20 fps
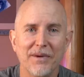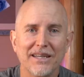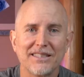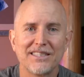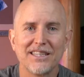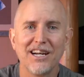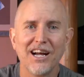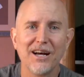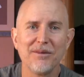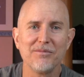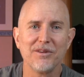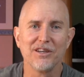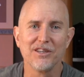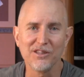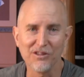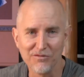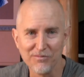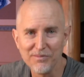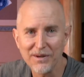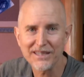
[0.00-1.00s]
mess it up,
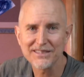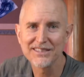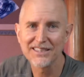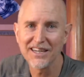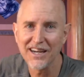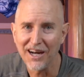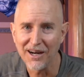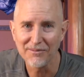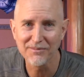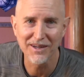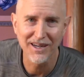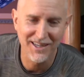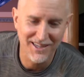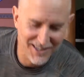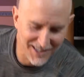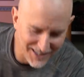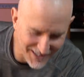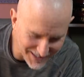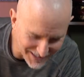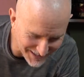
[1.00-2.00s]
you've messed it up.
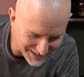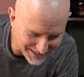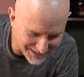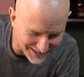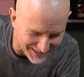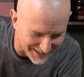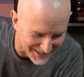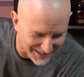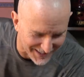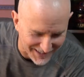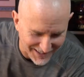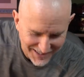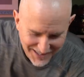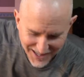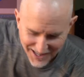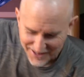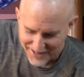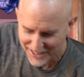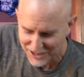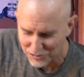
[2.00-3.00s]

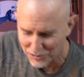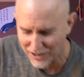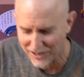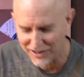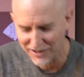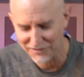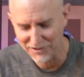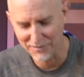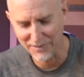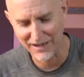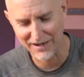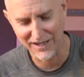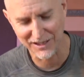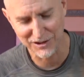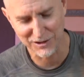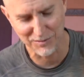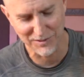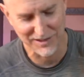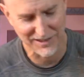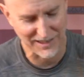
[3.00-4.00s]
That's what I loved about
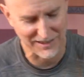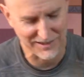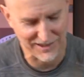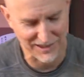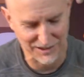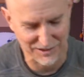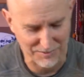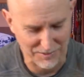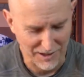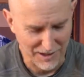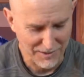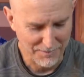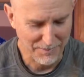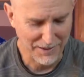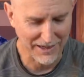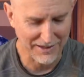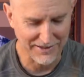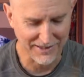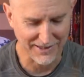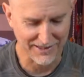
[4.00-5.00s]
Hatsumi Sensei's
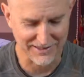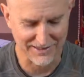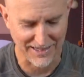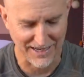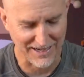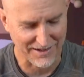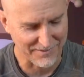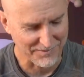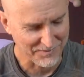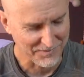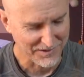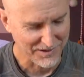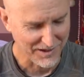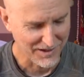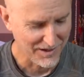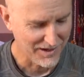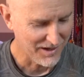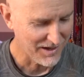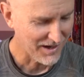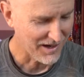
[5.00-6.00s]
painting, is that
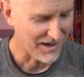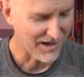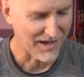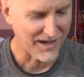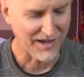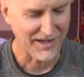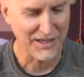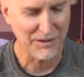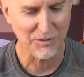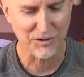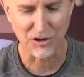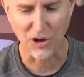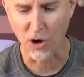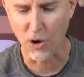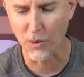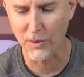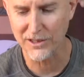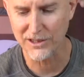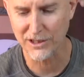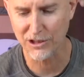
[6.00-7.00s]
he was
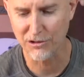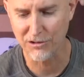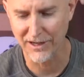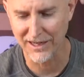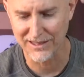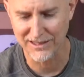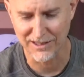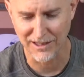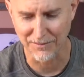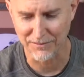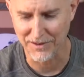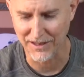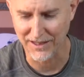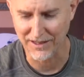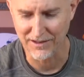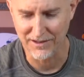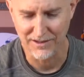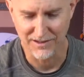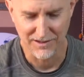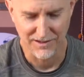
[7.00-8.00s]
always to create something